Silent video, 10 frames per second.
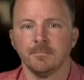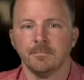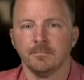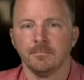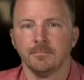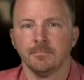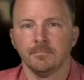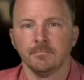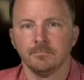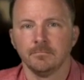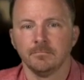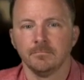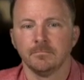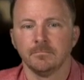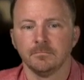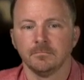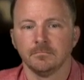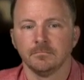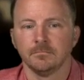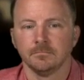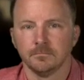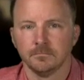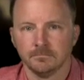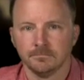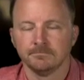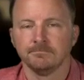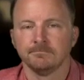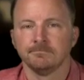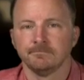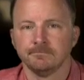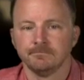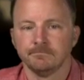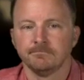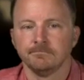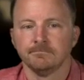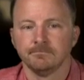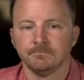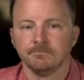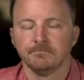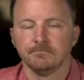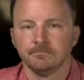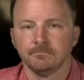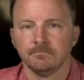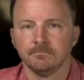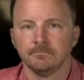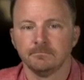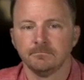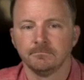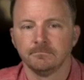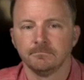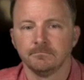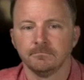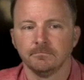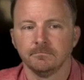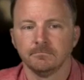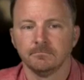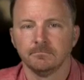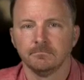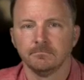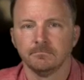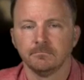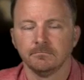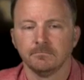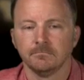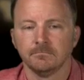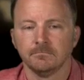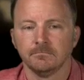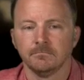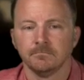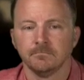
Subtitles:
(not speaking)